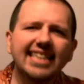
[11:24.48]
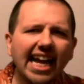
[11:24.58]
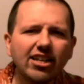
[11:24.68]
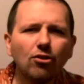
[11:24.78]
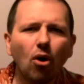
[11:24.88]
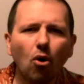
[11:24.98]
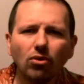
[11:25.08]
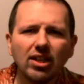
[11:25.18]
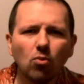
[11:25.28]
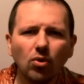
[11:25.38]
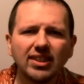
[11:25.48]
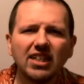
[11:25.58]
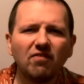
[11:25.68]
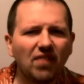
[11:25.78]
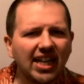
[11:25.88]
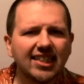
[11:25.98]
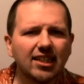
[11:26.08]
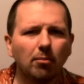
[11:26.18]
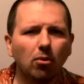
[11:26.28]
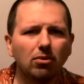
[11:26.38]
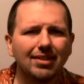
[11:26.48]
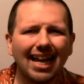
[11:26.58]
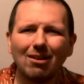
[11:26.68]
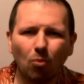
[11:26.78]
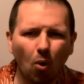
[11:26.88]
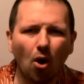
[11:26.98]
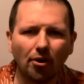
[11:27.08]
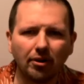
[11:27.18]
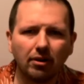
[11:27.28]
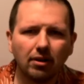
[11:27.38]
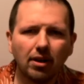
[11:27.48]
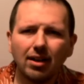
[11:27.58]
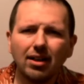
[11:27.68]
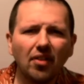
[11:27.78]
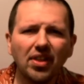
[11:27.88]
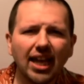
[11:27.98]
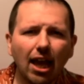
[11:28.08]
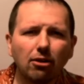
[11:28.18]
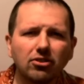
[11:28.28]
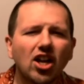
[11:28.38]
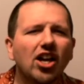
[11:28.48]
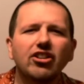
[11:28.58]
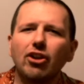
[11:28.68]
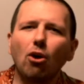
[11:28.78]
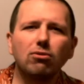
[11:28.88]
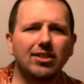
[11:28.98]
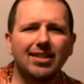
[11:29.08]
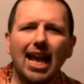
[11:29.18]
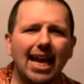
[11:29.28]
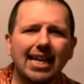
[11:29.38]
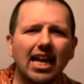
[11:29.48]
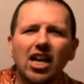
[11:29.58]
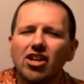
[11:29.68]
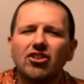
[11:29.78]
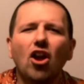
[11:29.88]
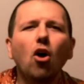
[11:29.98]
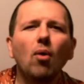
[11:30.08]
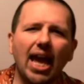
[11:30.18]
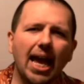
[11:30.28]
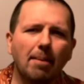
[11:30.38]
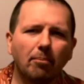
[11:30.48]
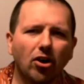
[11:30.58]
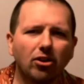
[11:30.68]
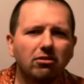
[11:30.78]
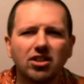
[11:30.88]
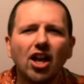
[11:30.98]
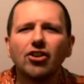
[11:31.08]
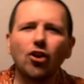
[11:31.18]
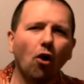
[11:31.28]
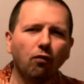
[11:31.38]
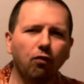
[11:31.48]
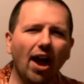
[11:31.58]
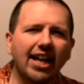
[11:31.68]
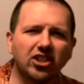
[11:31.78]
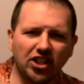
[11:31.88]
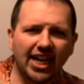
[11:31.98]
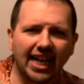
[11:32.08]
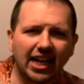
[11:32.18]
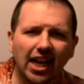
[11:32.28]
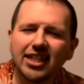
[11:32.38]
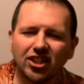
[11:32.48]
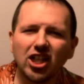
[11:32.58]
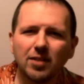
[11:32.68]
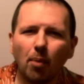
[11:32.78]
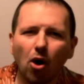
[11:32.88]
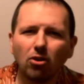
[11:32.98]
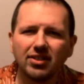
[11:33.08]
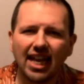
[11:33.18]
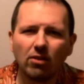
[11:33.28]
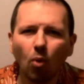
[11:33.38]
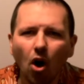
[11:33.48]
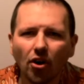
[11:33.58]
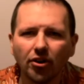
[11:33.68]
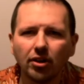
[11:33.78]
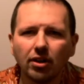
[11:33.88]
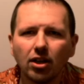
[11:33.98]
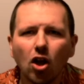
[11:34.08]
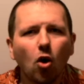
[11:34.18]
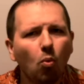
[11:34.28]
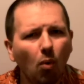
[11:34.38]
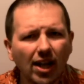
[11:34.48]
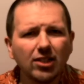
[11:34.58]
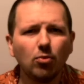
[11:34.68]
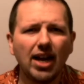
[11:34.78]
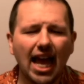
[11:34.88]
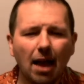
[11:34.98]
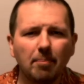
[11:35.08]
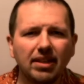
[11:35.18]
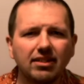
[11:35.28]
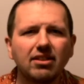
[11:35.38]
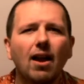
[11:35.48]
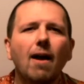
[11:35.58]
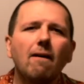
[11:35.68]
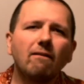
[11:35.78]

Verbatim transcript: Daniel only wanted vegetables and water. Nothing else. No steak, no hamburgers, no fried chicken, just pulse and water. Watch what happens.